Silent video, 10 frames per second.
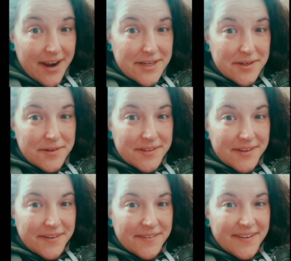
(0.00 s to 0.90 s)
Hi
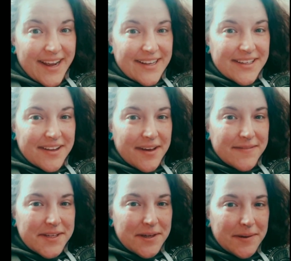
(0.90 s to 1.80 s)
Joseph, Auntie
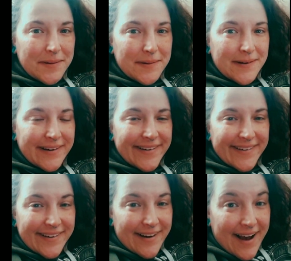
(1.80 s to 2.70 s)
loves you.
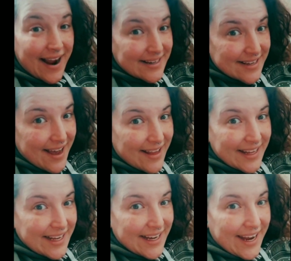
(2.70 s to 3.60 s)
Hi
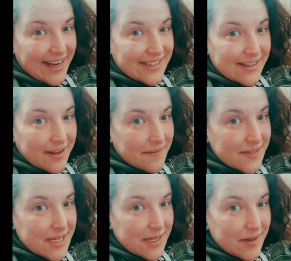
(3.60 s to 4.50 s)
Tally, Auntie
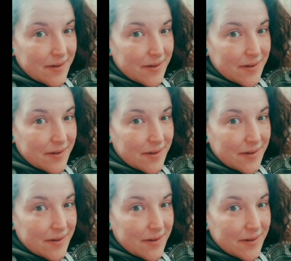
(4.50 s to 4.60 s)
loves you.